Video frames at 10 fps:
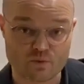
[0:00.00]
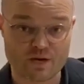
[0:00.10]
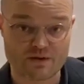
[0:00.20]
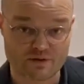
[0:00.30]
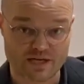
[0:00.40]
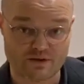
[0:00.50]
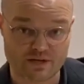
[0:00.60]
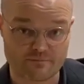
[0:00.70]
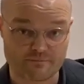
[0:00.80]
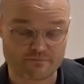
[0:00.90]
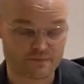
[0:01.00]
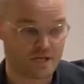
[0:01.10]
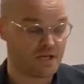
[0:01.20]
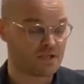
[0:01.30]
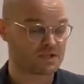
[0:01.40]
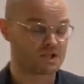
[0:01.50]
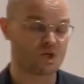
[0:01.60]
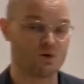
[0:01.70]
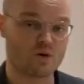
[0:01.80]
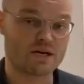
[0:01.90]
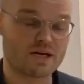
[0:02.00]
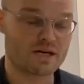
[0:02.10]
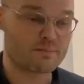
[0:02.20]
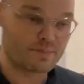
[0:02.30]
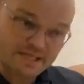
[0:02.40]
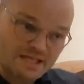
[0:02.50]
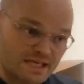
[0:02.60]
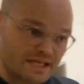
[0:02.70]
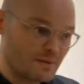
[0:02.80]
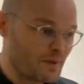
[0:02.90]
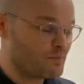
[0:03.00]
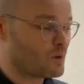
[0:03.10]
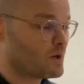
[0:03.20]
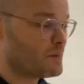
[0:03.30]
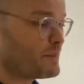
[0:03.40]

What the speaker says: rear firing. So, but a little bit more